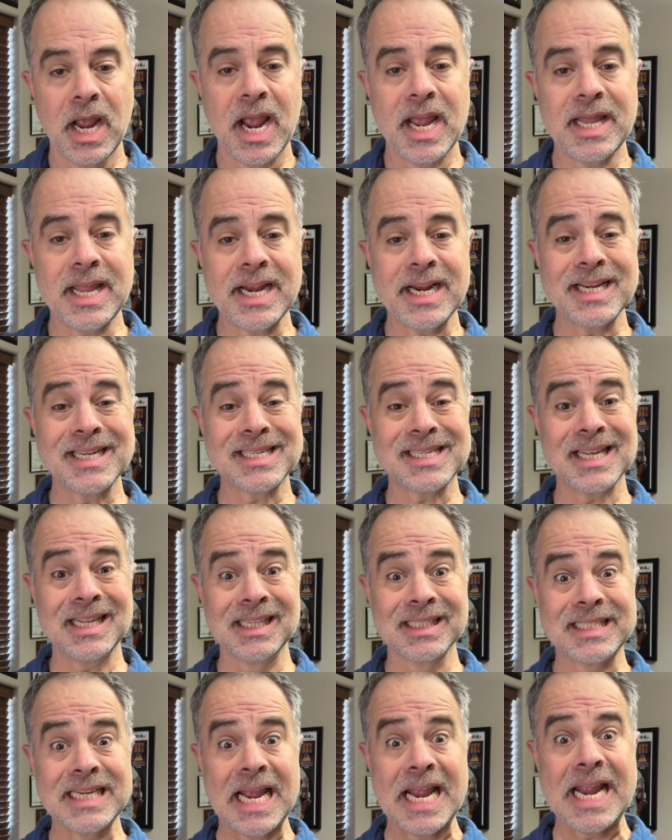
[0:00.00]
And they can
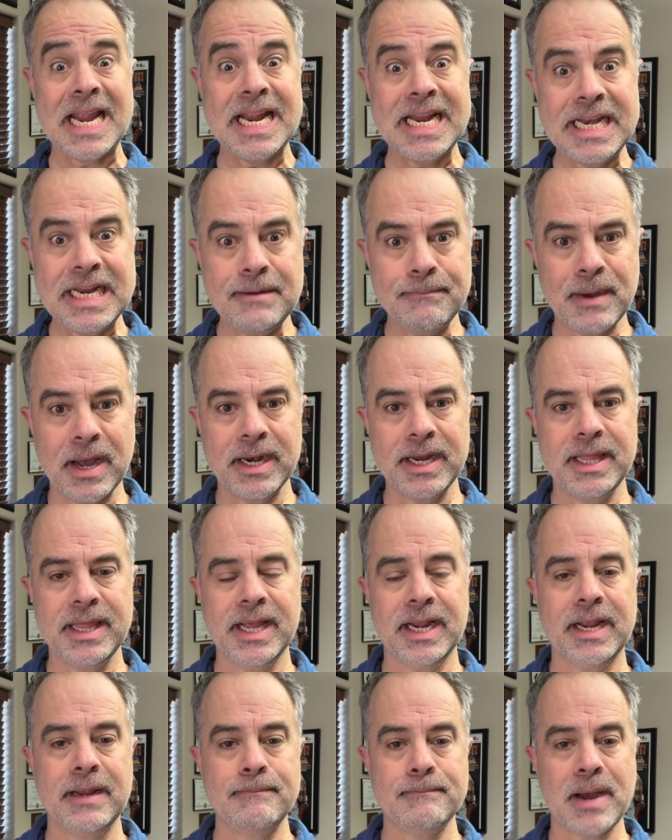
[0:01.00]
sell it to anybody
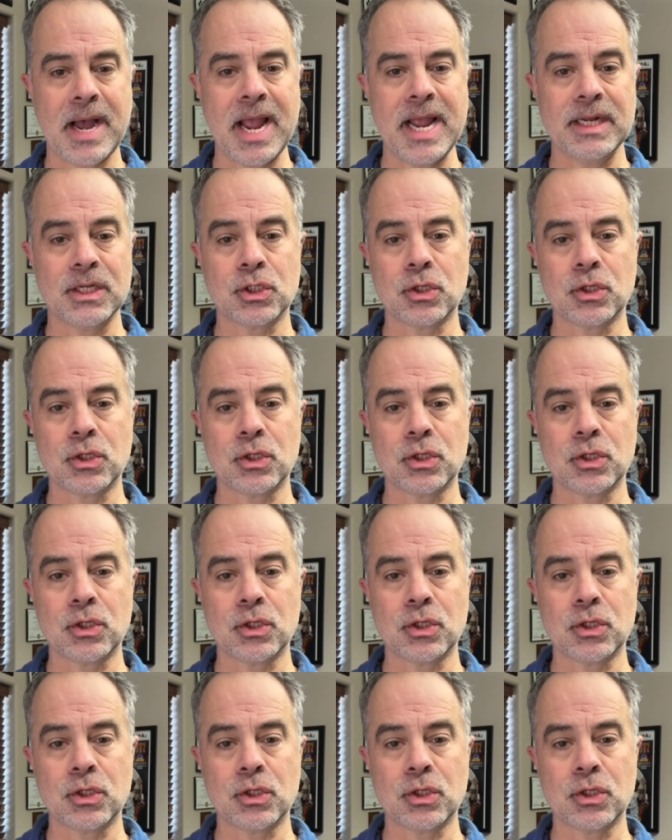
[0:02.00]
that can buy it.